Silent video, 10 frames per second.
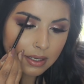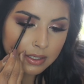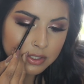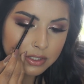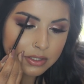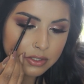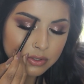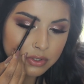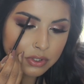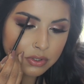I just
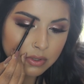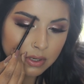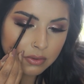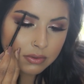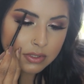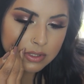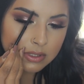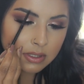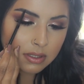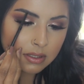do strokes
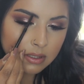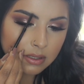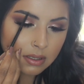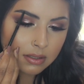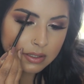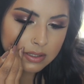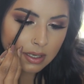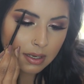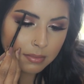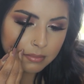on the
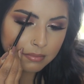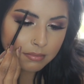top.